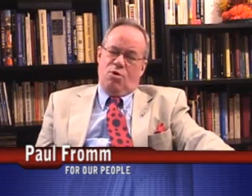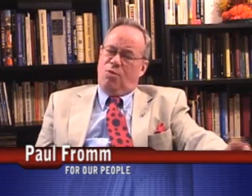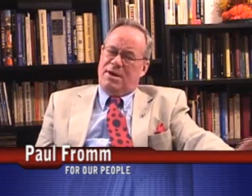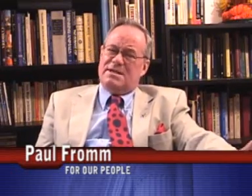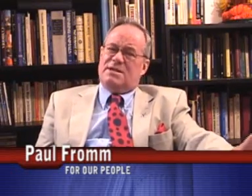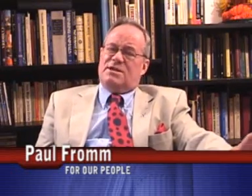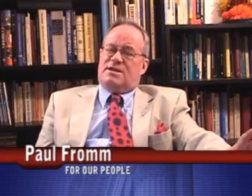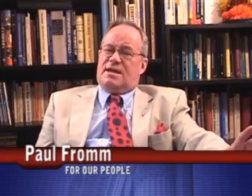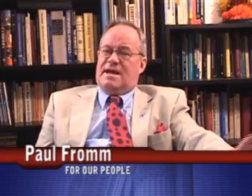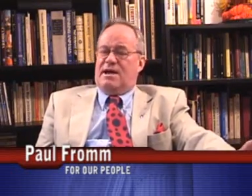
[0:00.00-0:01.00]
Well, what is it
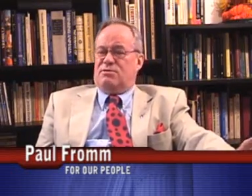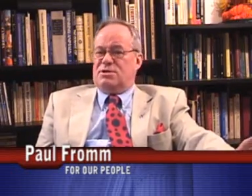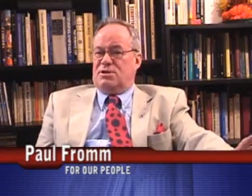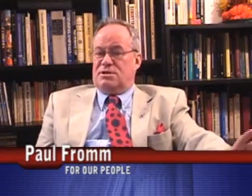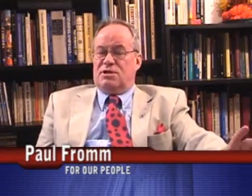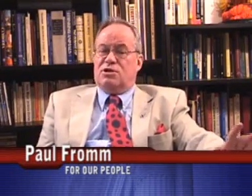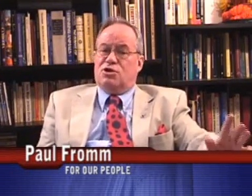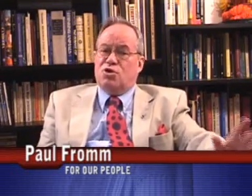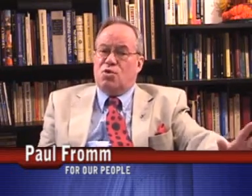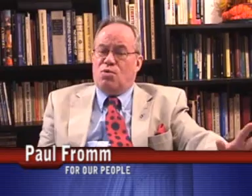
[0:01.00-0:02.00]
that the councils
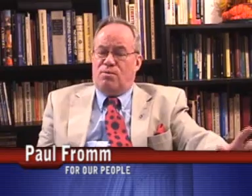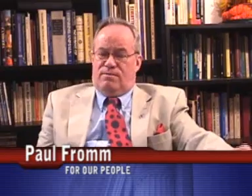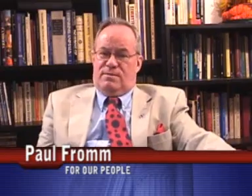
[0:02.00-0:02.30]
do?